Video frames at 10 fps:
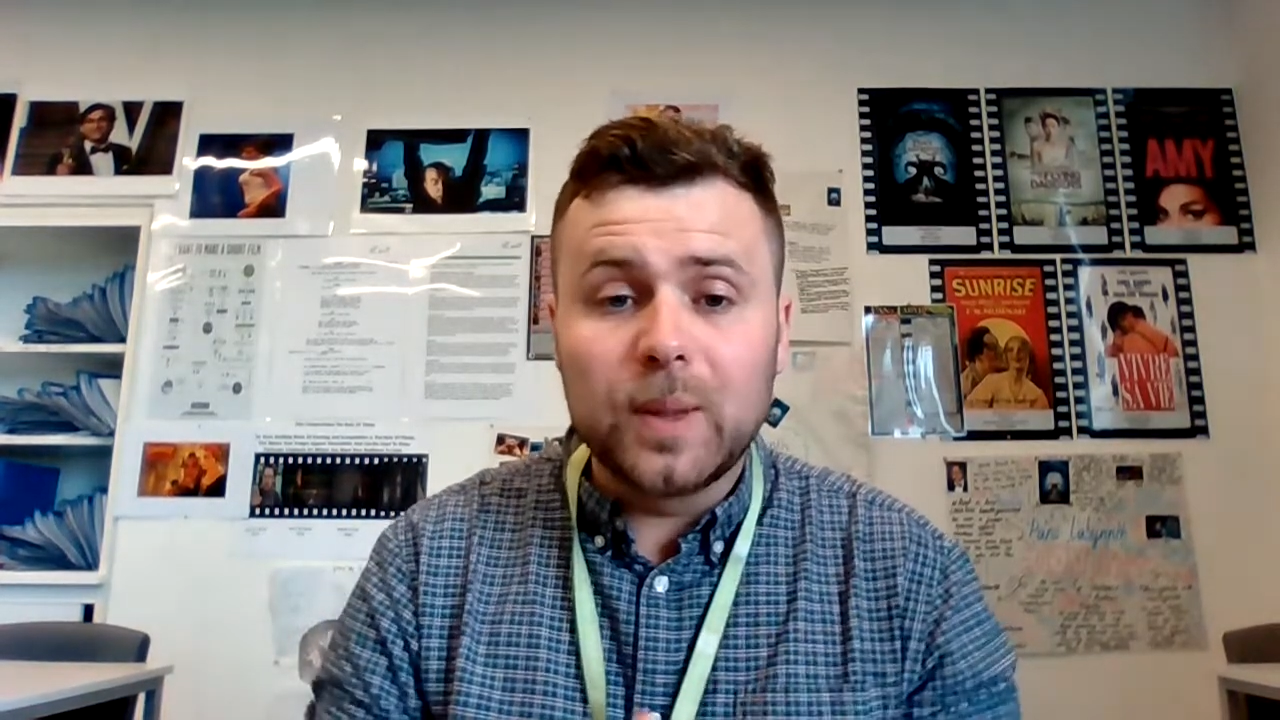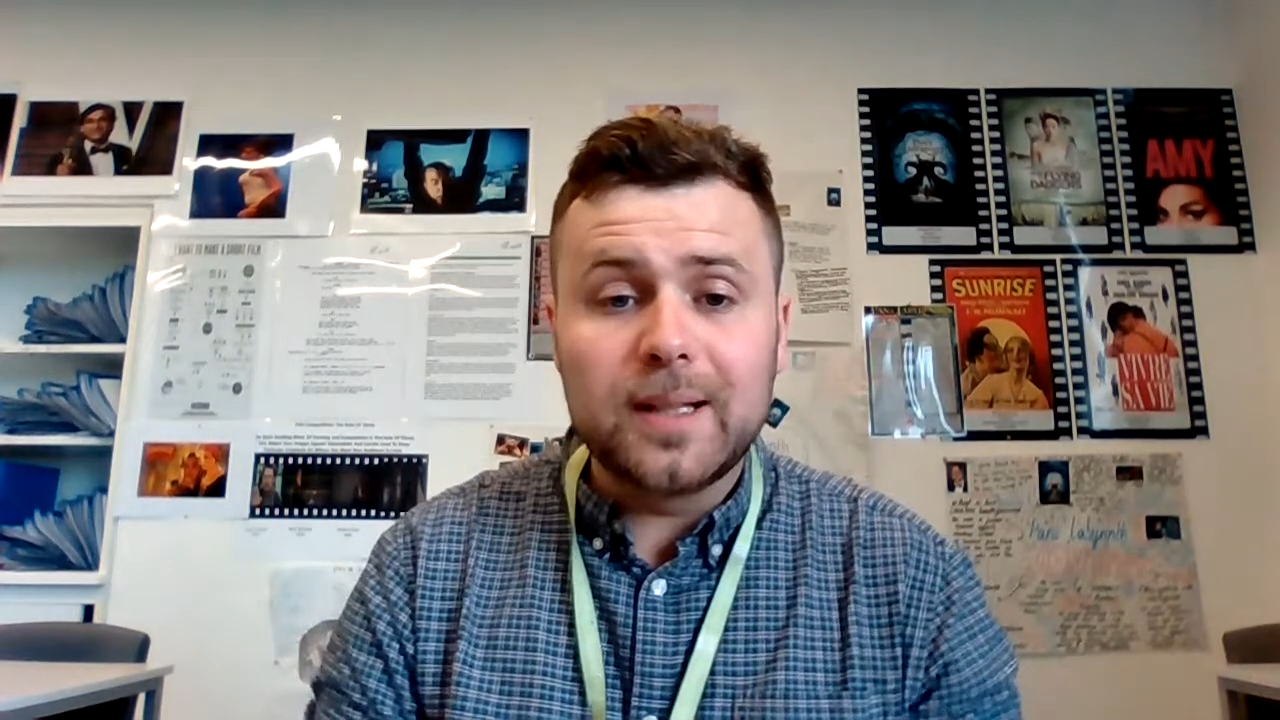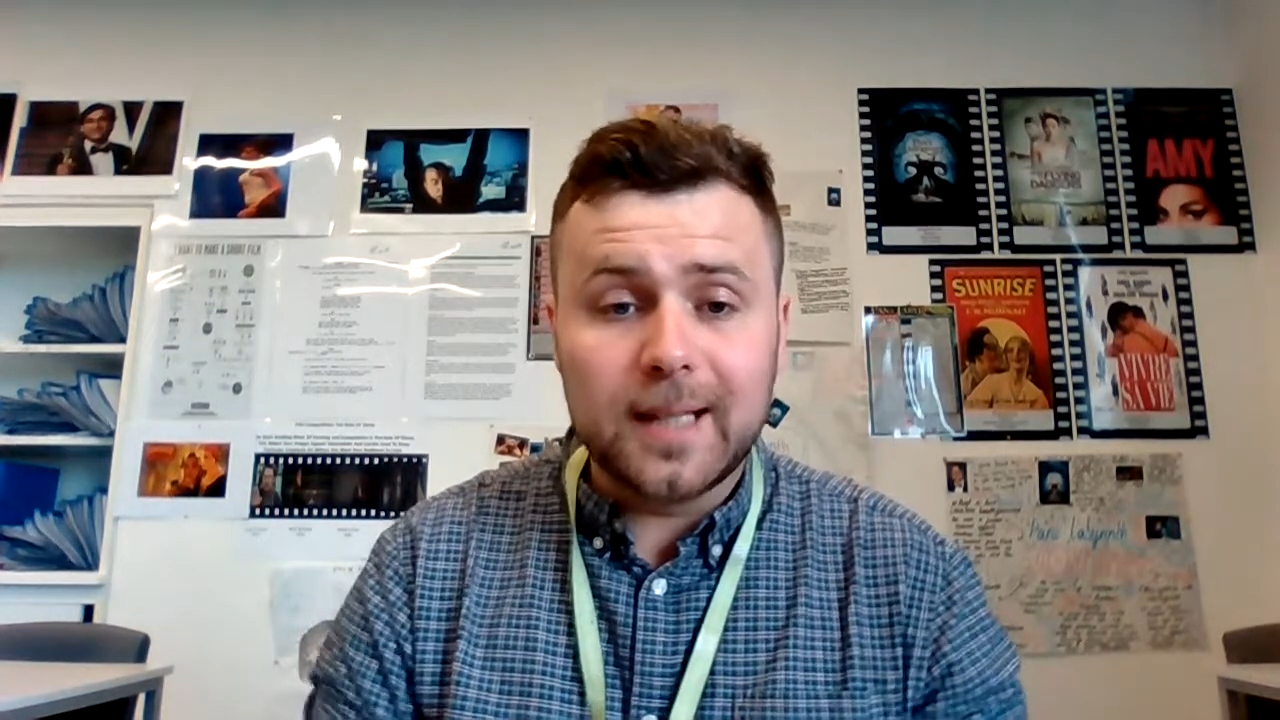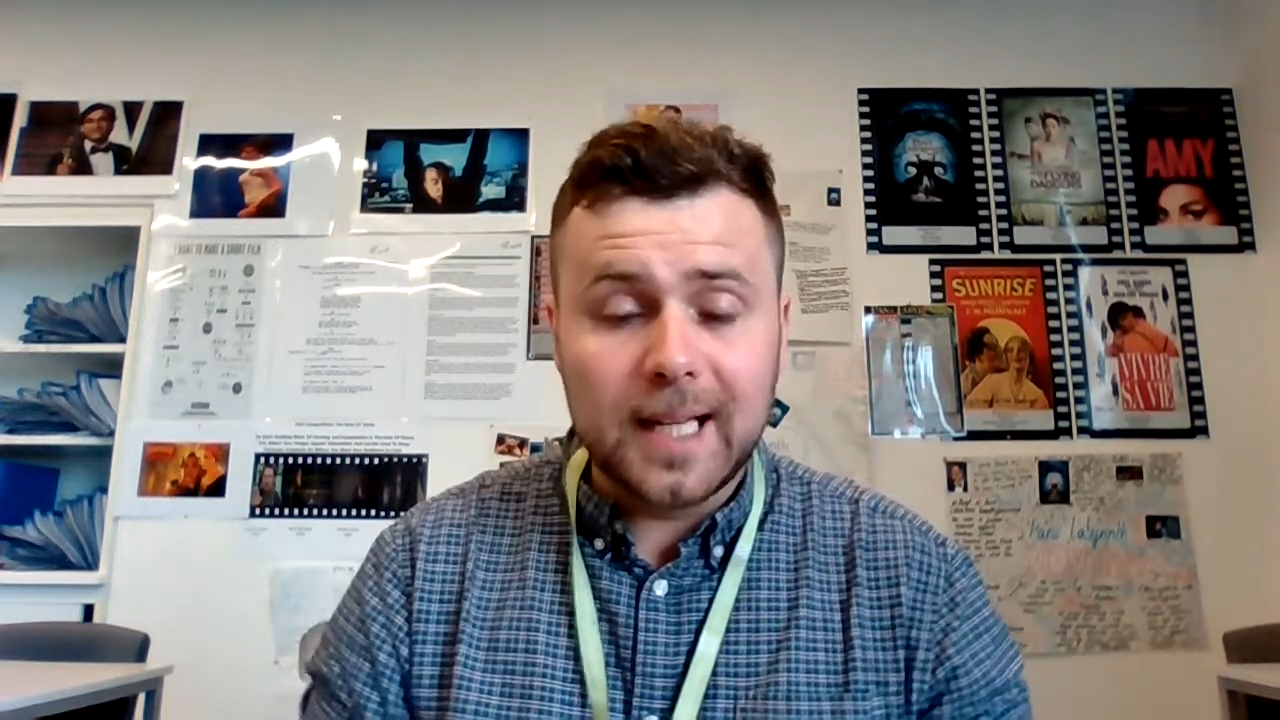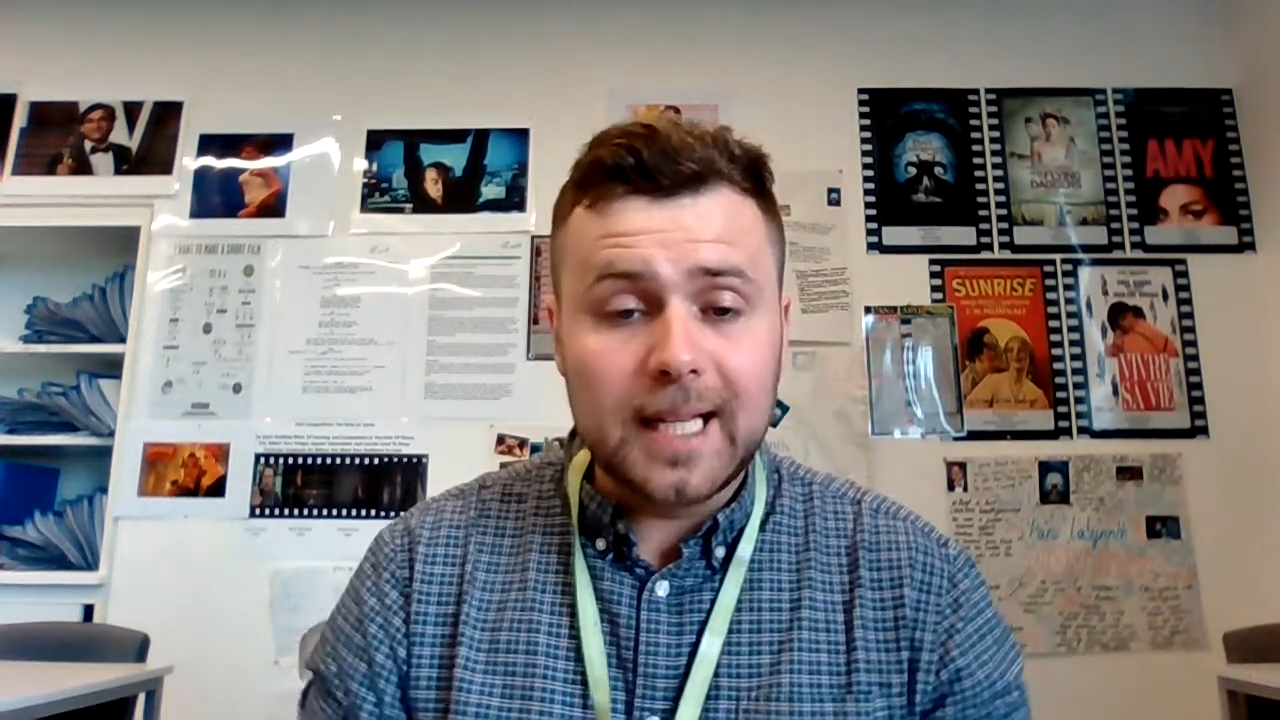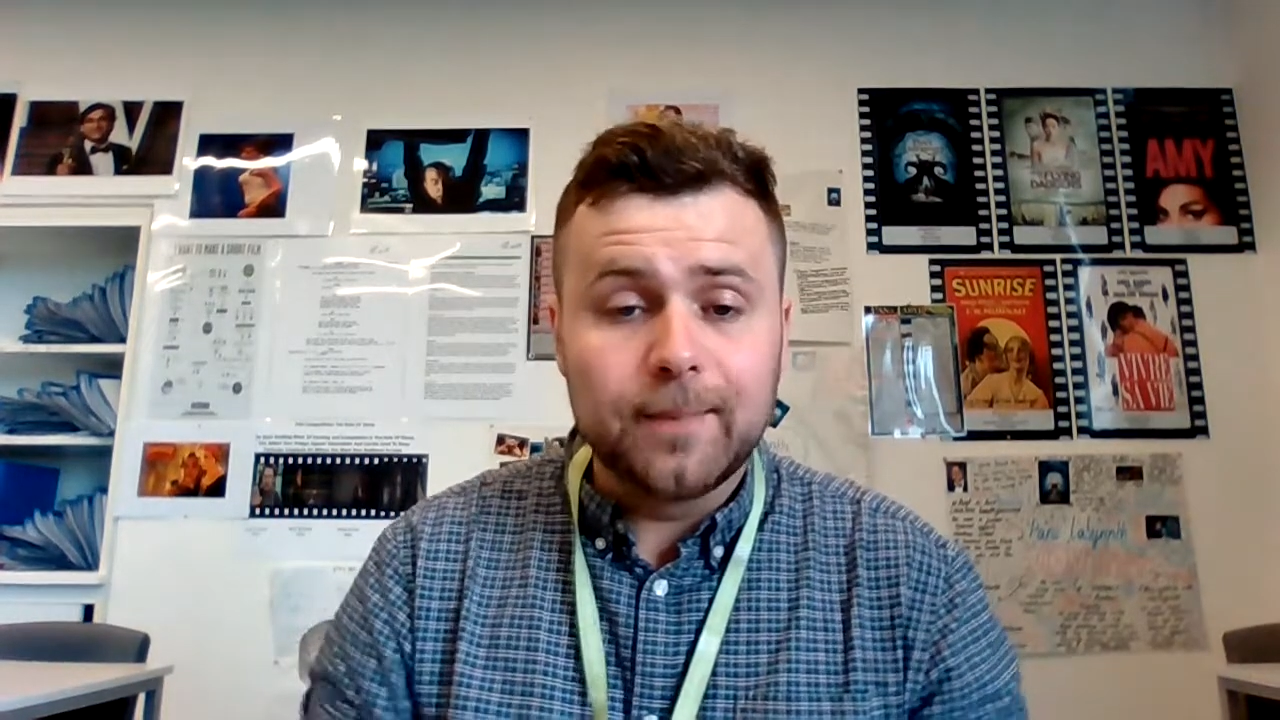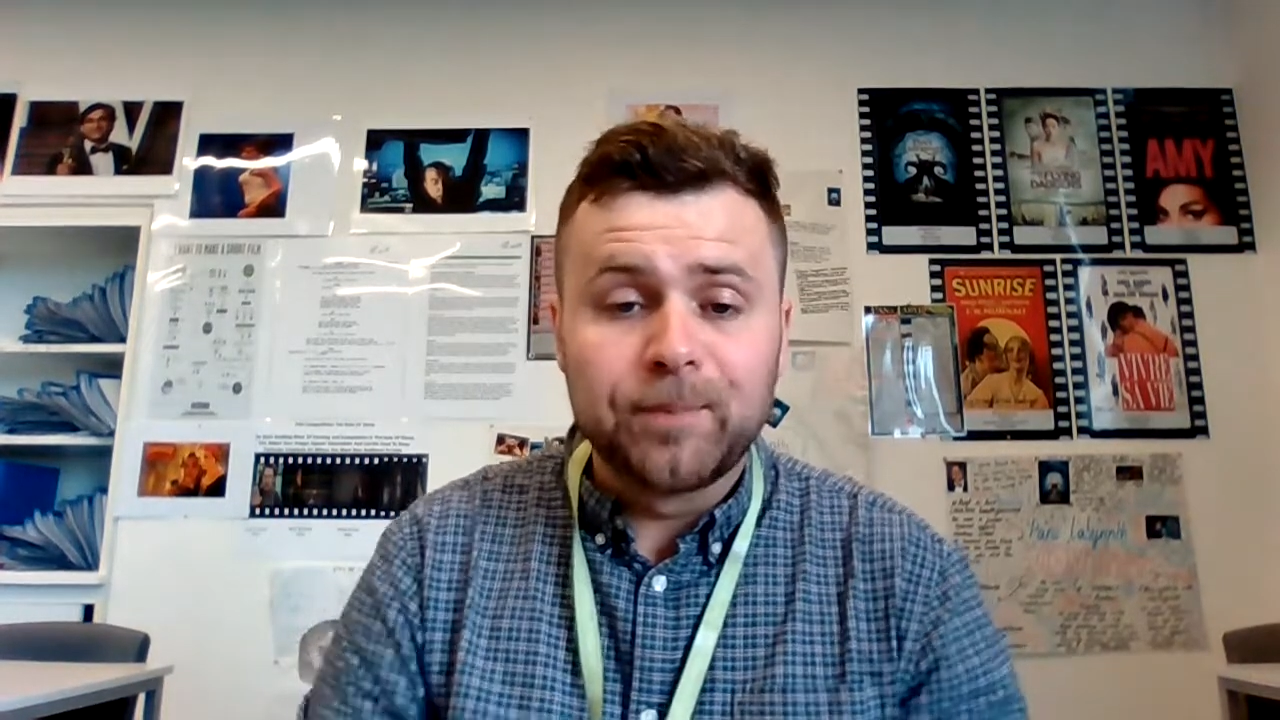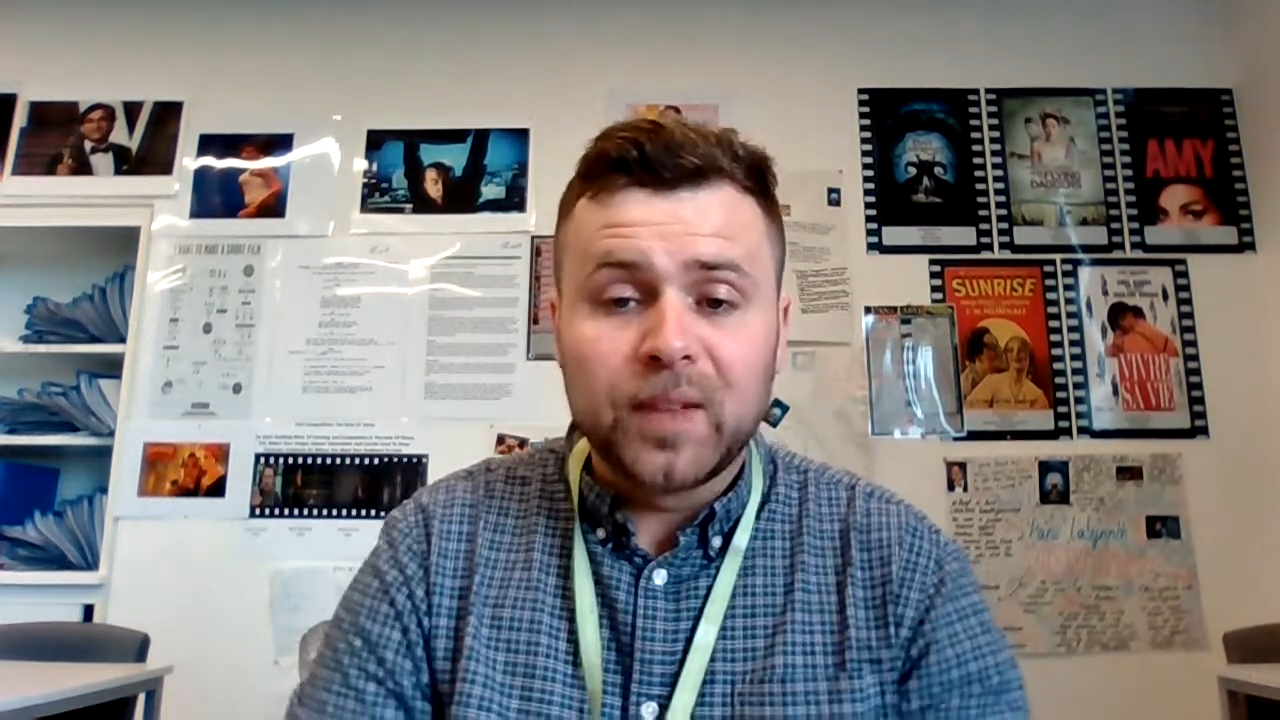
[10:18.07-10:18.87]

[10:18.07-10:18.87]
we see.